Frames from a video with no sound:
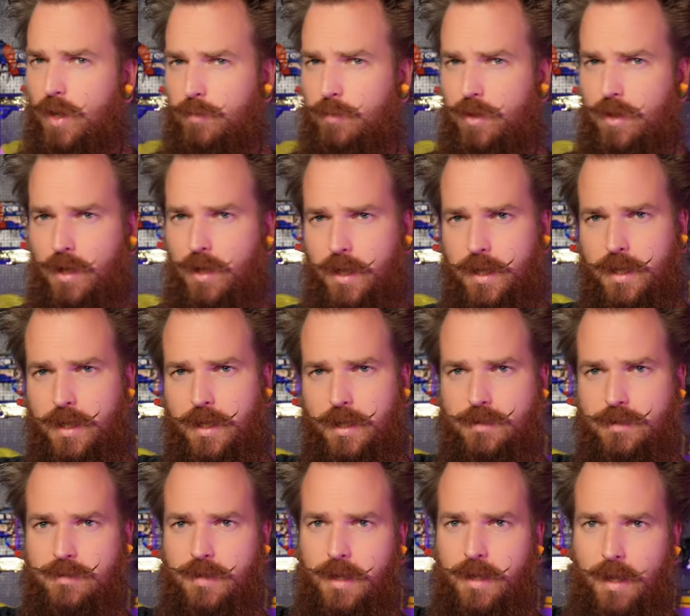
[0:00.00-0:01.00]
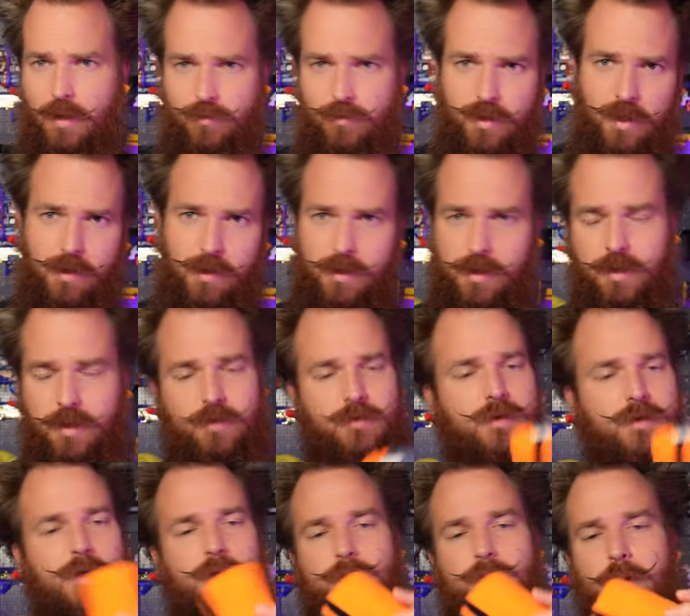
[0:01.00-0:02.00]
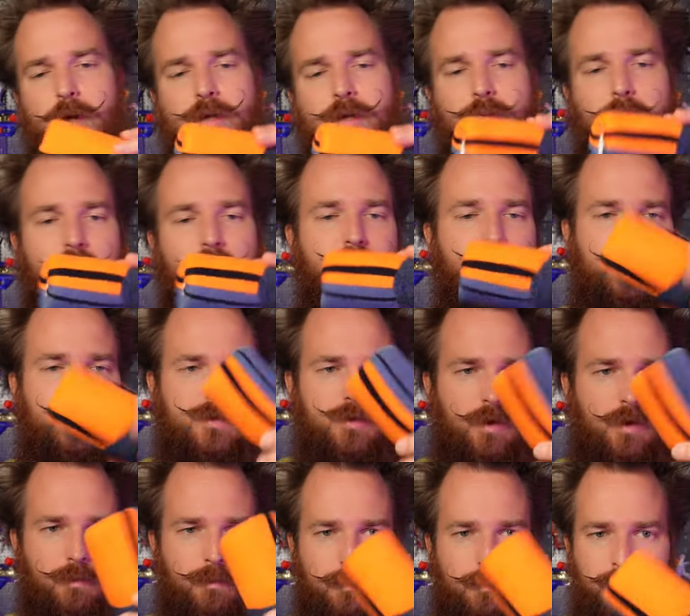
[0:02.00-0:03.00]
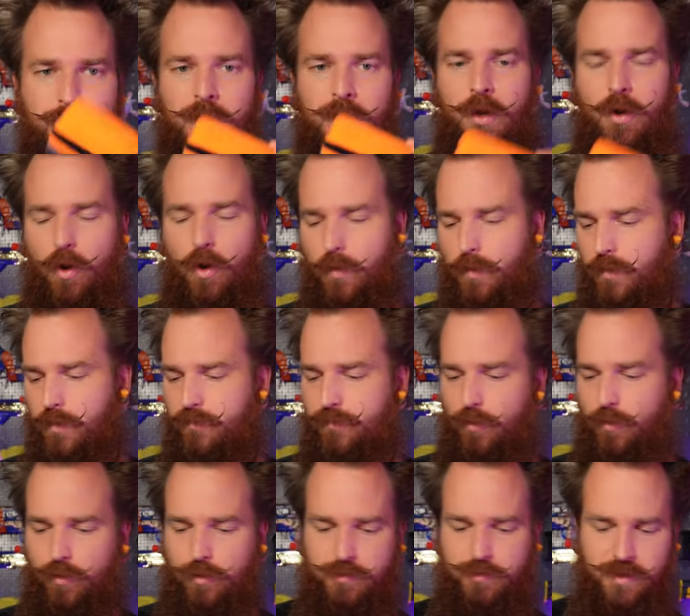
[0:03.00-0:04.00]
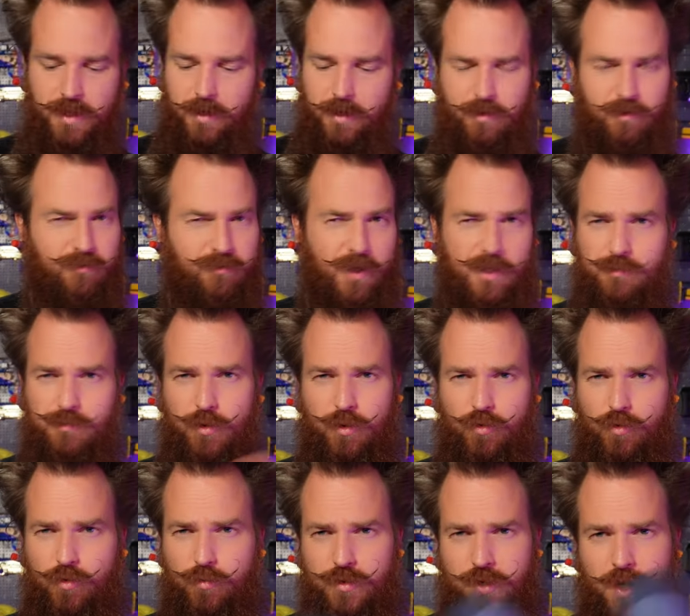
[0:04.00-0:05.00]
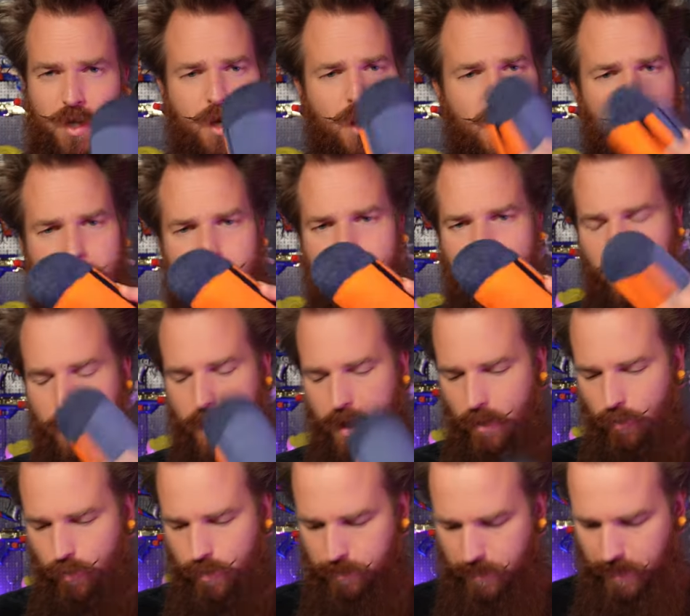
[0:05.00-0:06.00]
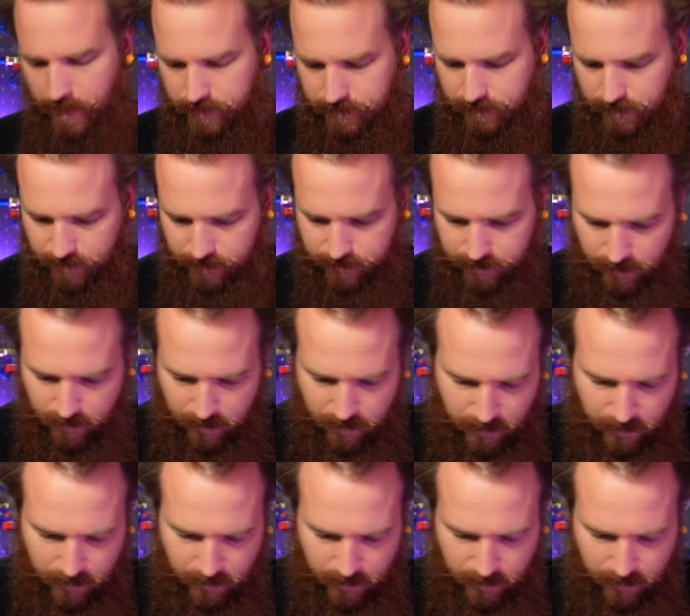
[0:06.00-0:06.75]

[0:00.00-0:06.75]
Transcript: I'm going to link his account and his E P posts on, on the forums and on the Facebook groups about how he makes these